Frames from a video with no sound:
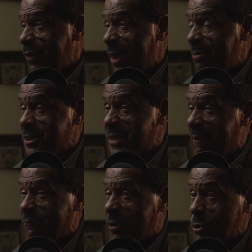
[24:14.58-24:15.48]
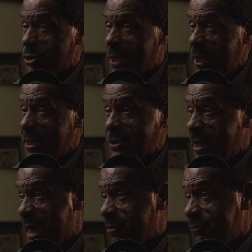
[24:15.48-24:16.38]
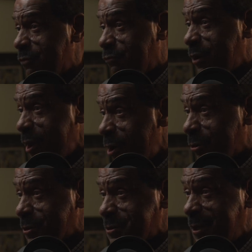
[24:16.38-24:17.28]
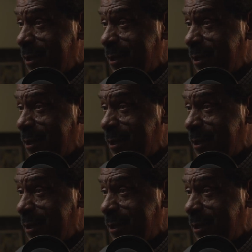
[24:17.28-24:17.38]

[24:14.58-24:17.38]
That means I've coached kids out of different eras.